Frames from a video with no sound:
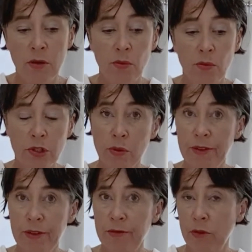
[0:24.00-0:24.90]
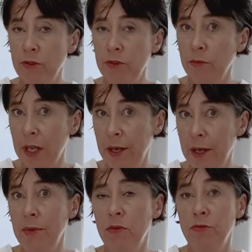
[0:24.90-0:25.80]
which will involve some
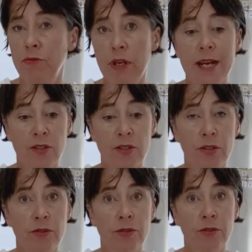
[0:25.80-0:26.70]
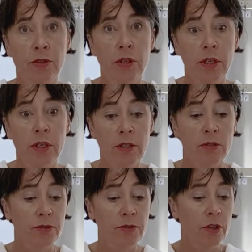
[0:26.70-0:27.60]
chemical reactions.
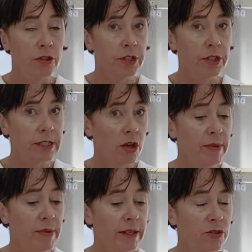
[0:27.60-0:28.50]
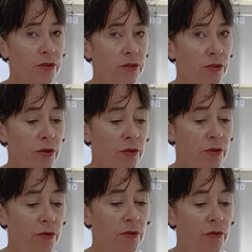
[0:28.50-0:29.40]
So let's go back to
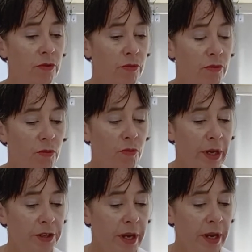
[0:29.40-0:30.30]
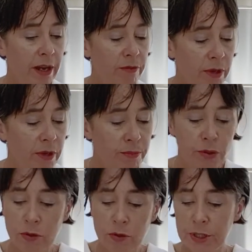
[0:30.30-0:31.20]
when you have a
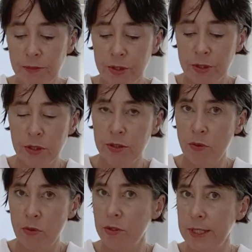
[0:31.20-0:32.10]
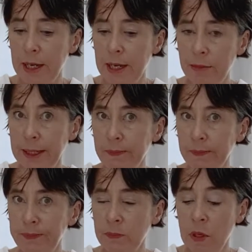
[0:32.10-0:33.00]
pure substance, what does that mean?
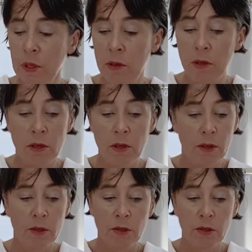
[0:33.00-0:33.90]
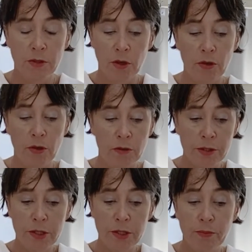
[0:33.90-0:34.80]
So this
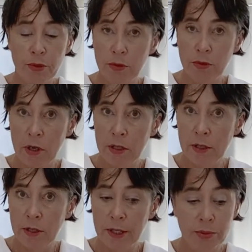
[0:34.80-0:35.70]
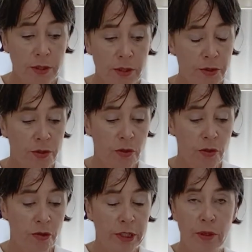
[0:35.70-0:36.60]
is a pure substance,
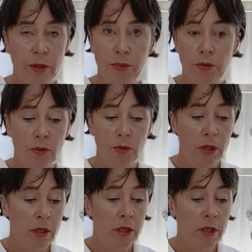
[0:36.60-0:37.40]
or it's a pure